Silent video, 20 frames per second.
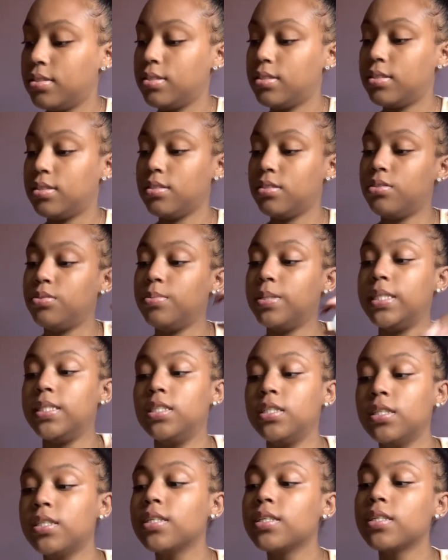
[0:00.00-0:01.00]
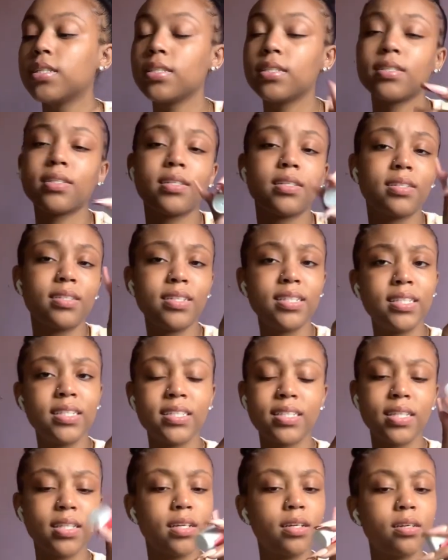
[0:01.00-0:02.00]
situation.
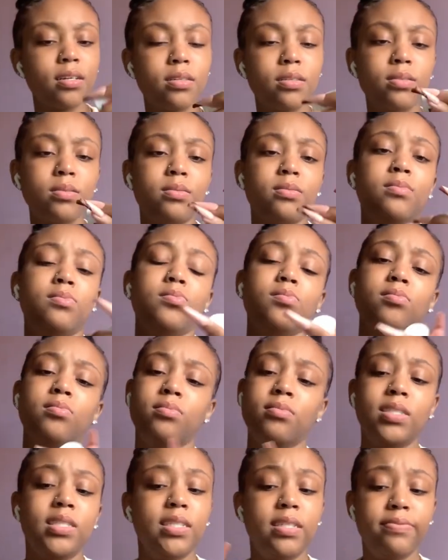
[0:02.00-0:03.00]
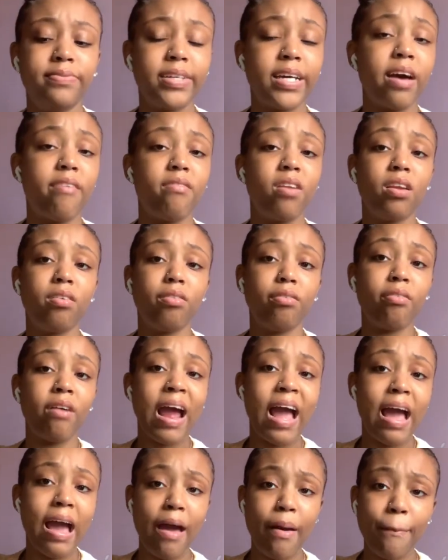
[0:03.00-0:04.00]
Easy to go. If you have a little
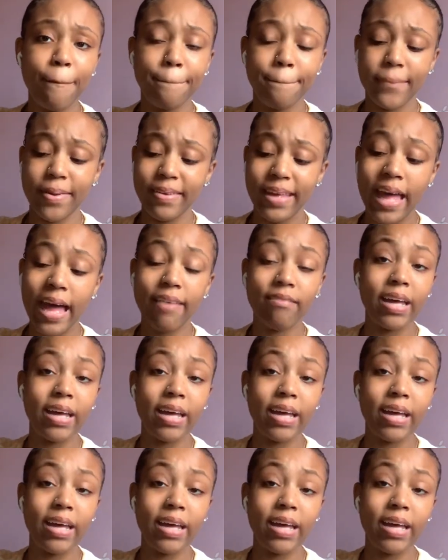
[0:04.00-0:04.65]
cramp, have